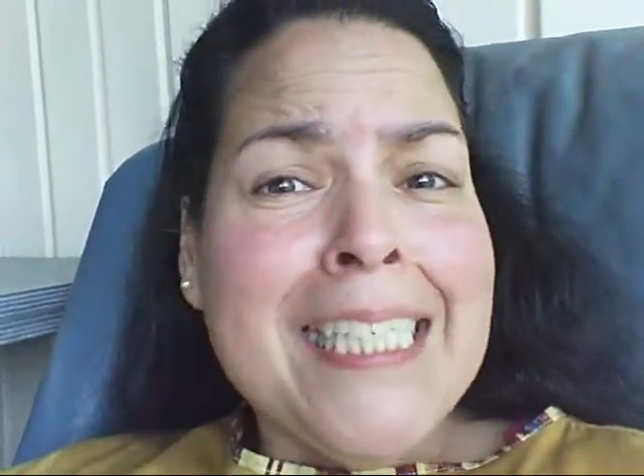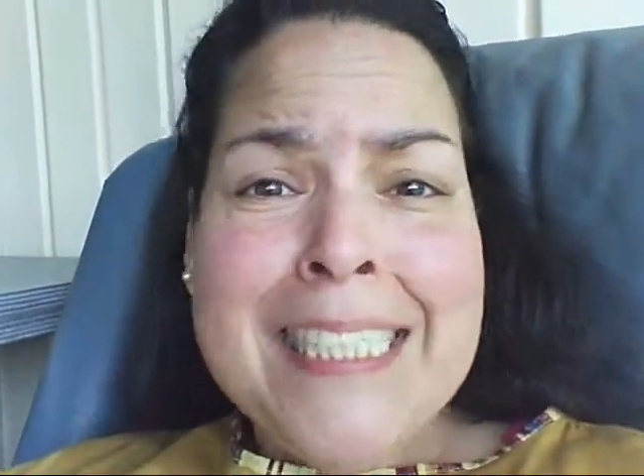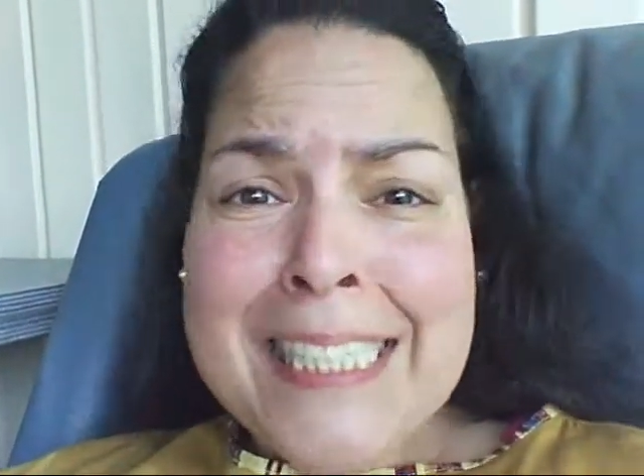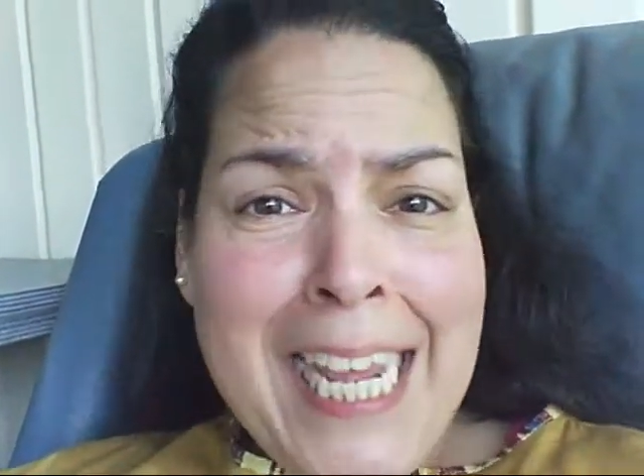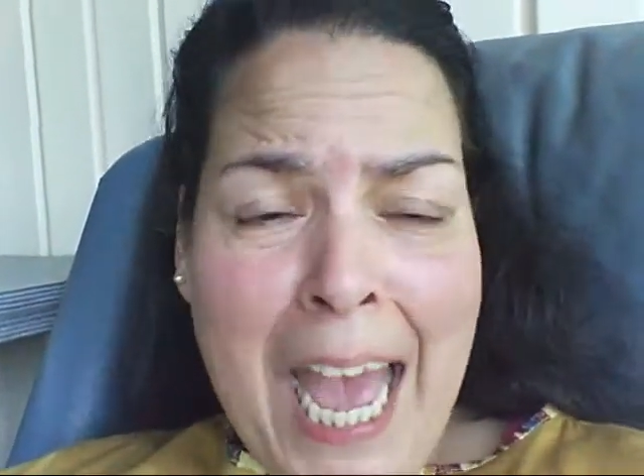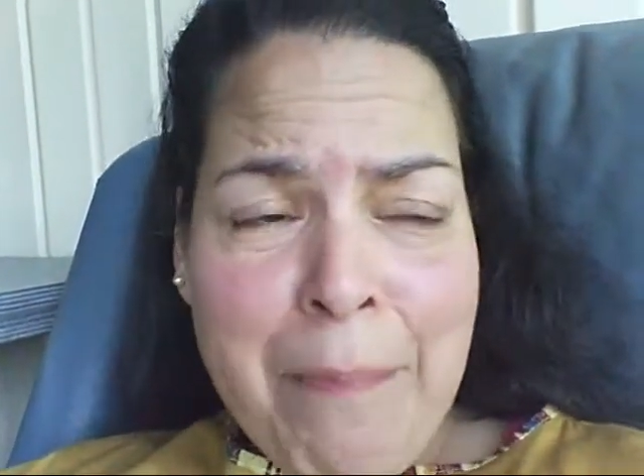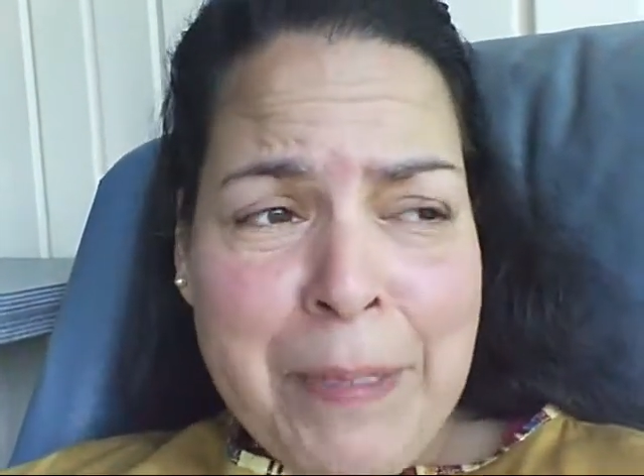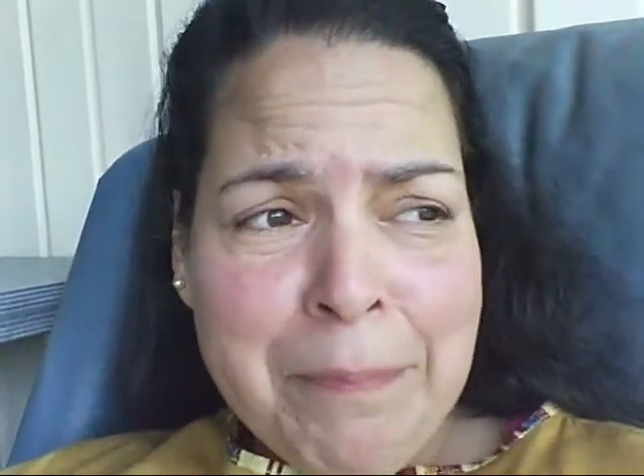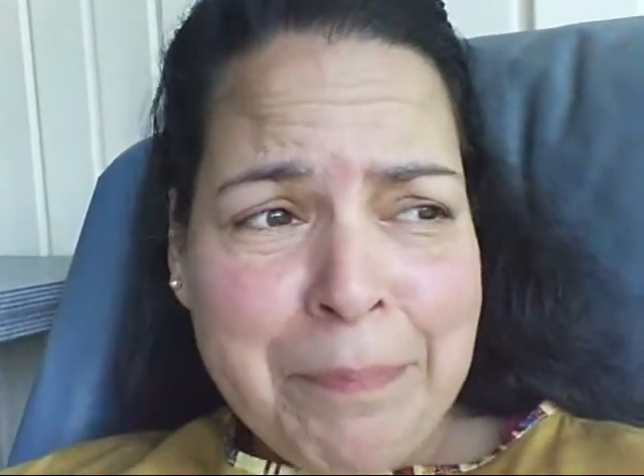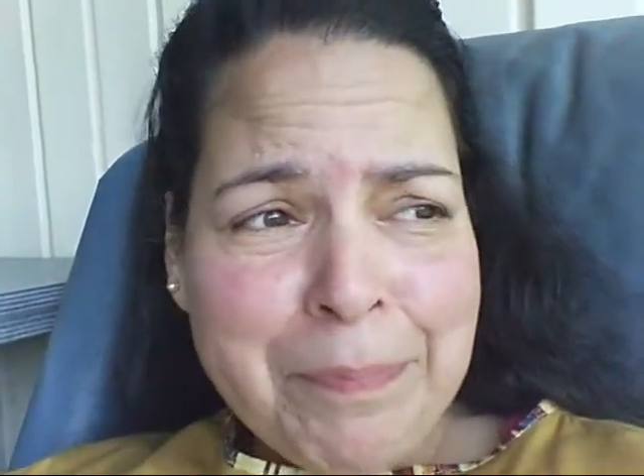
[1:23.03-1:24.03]
Didn't
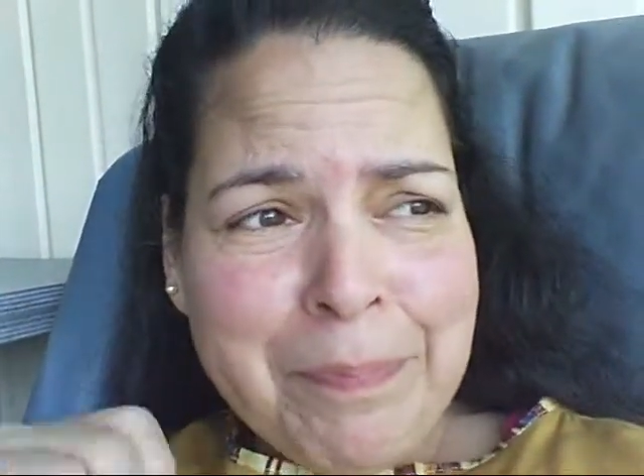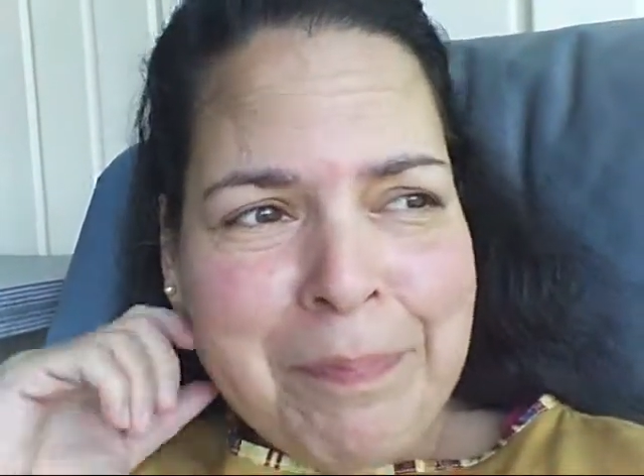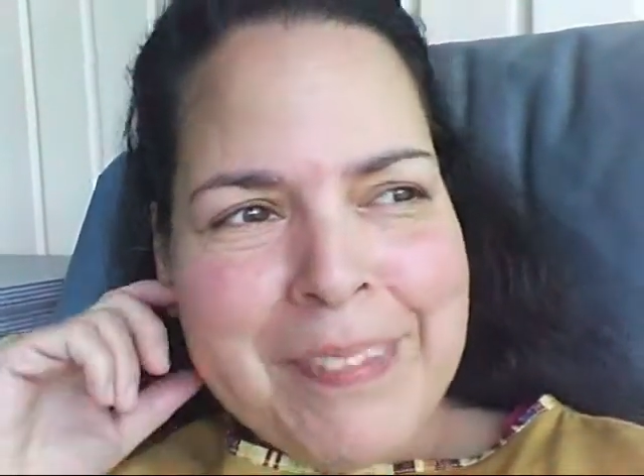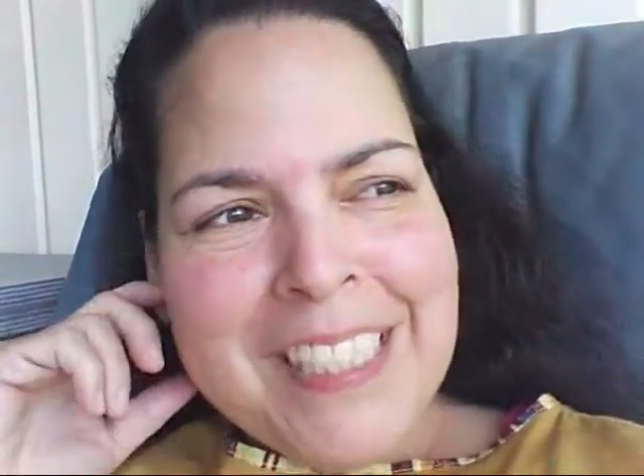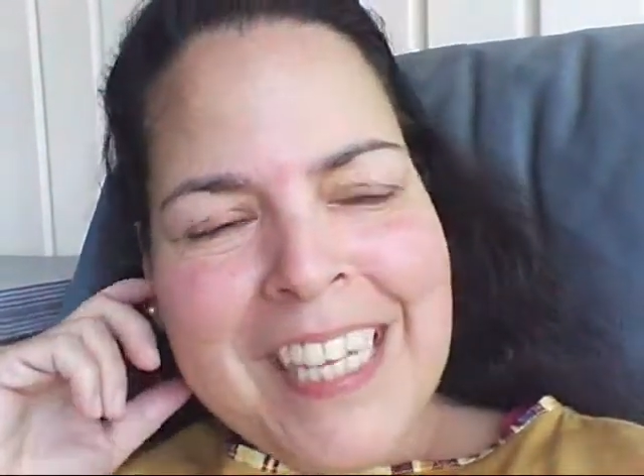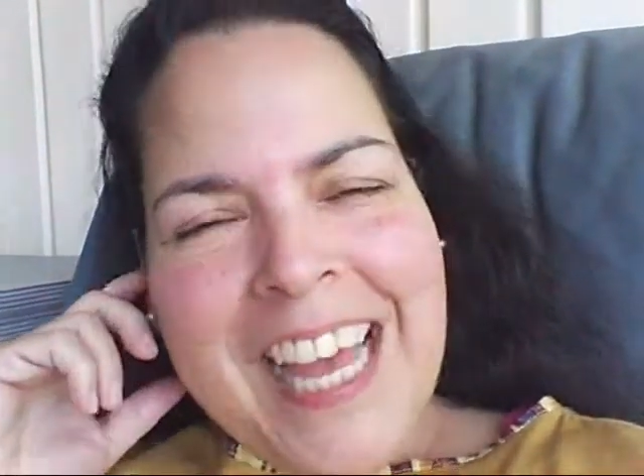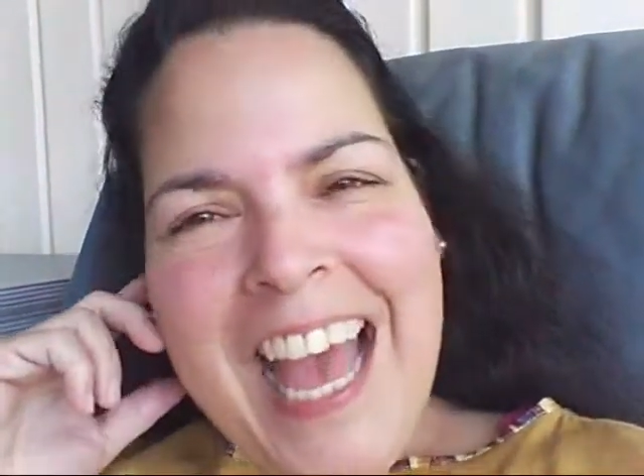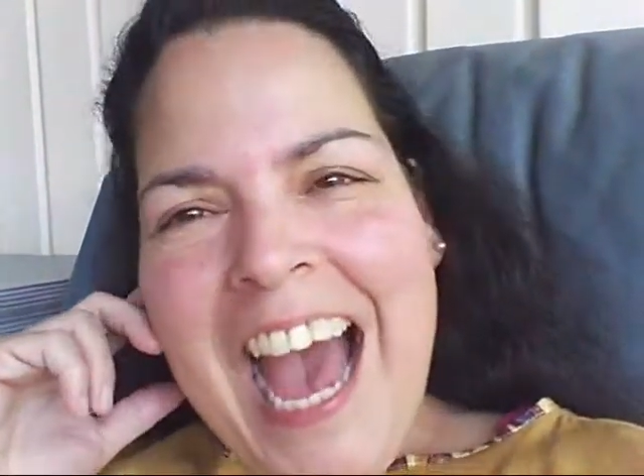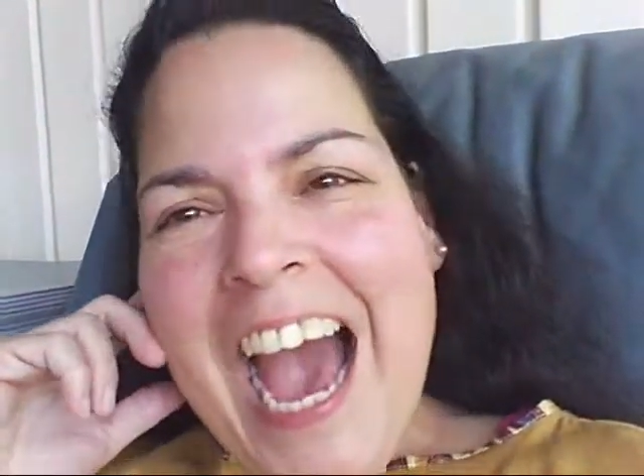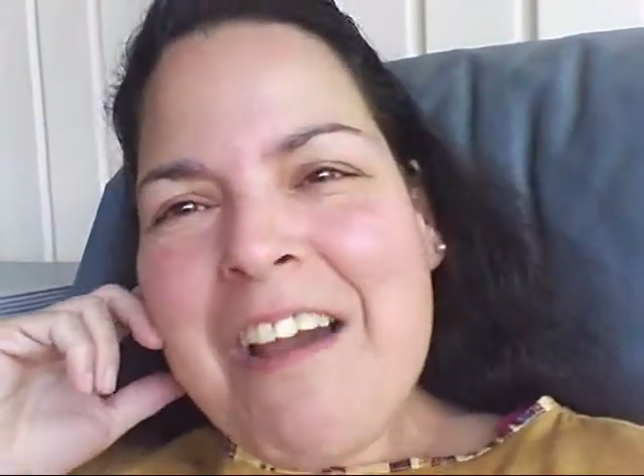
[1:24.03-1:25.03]
happen.
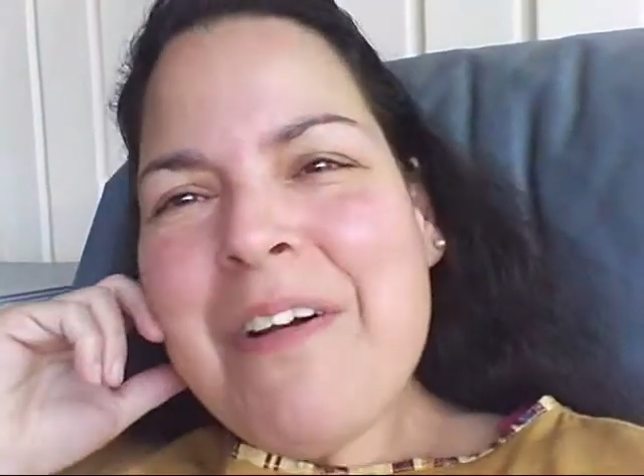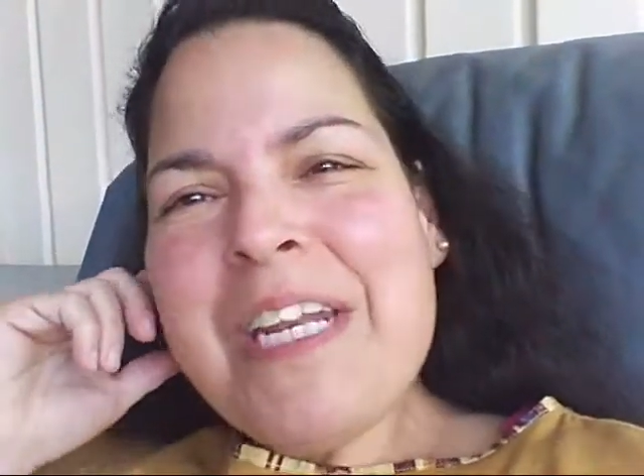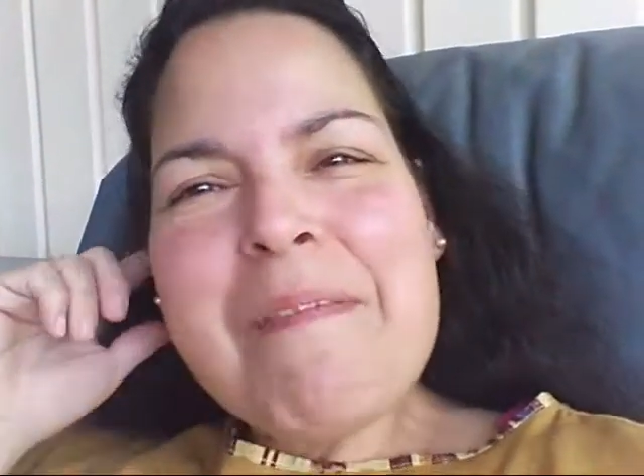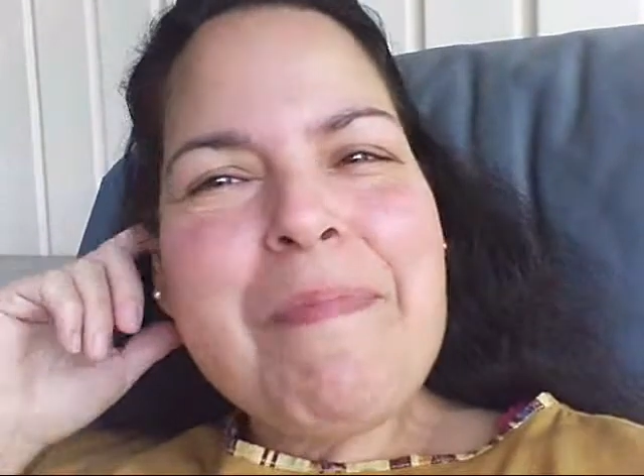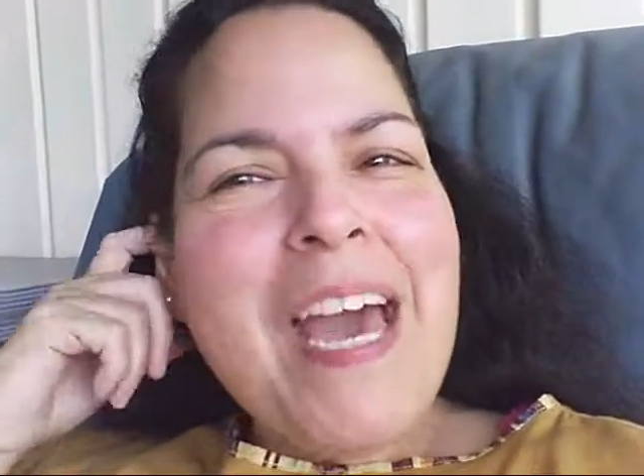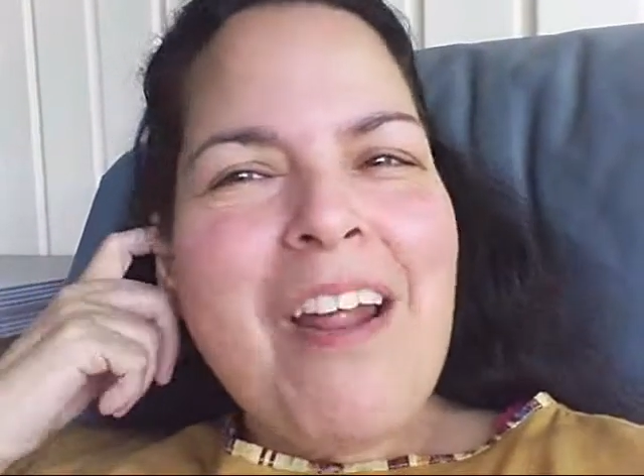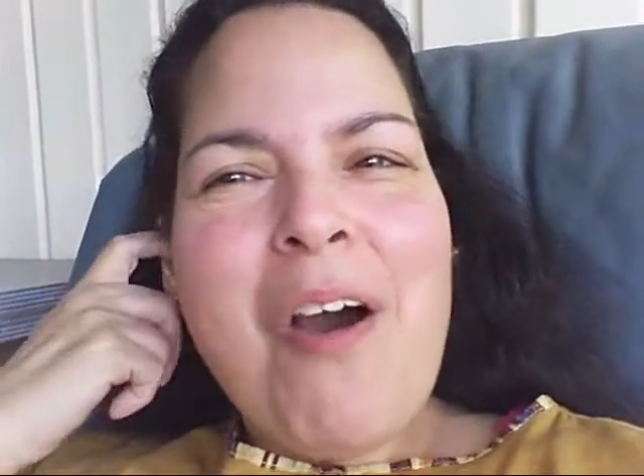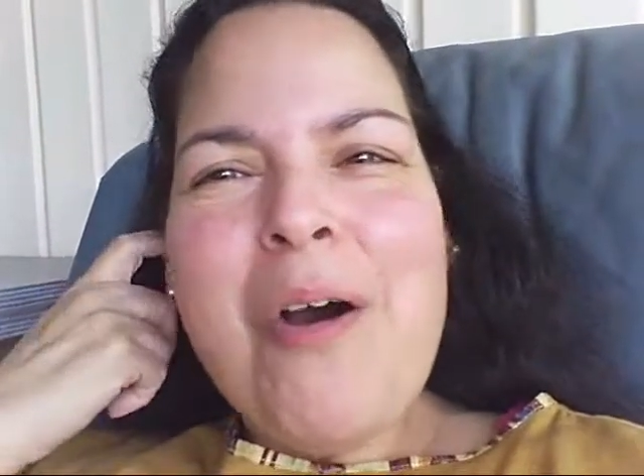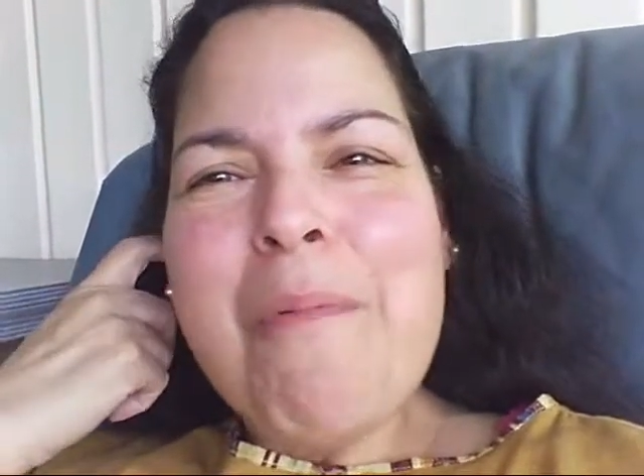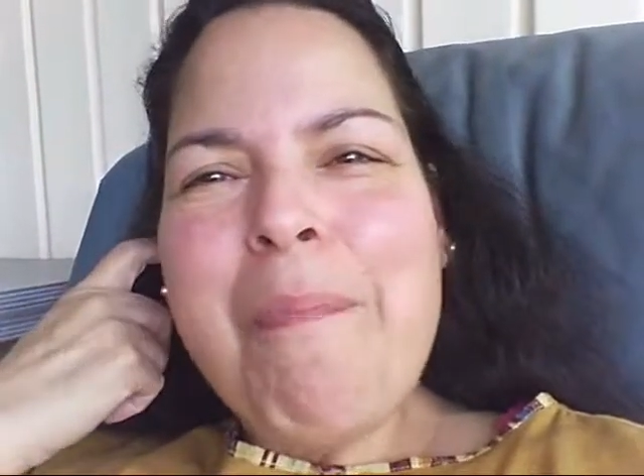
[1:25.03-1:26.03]
I went up that
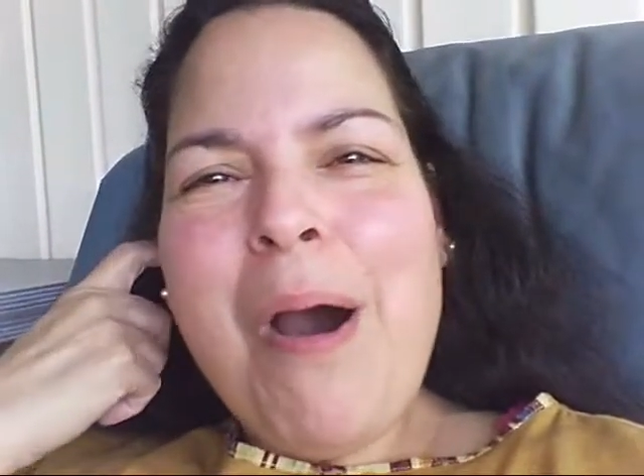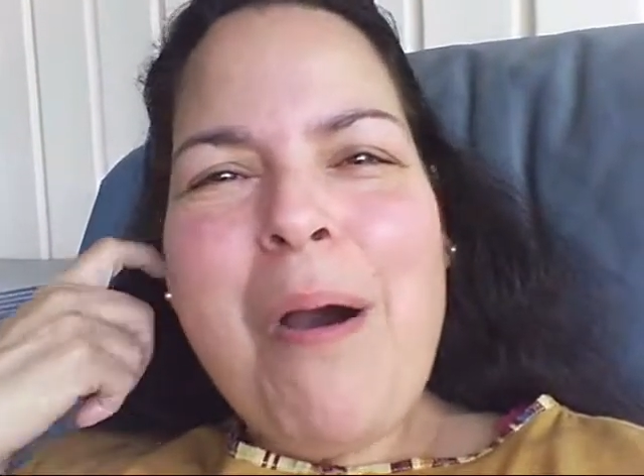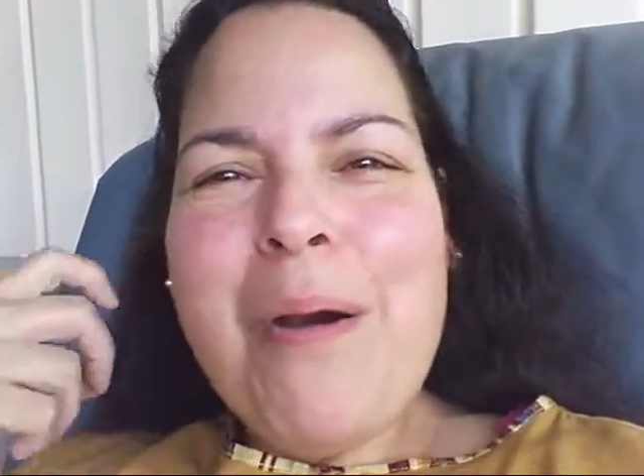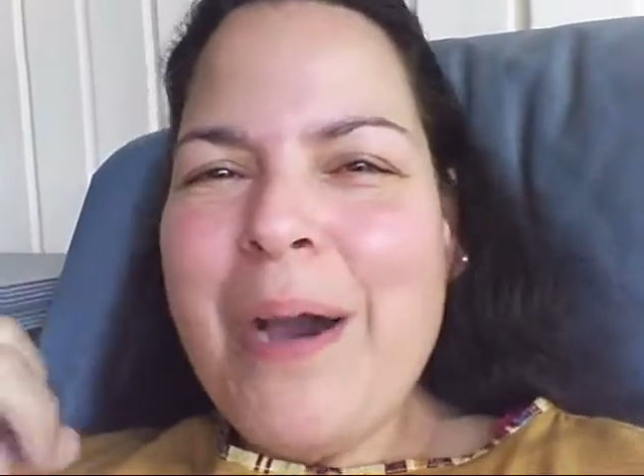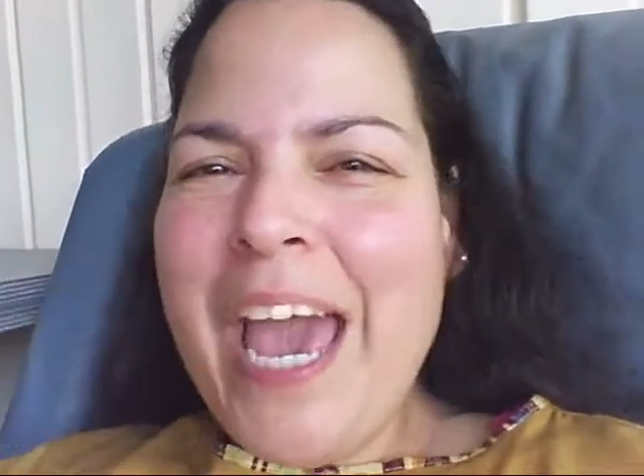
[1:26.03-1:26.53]
whole pole,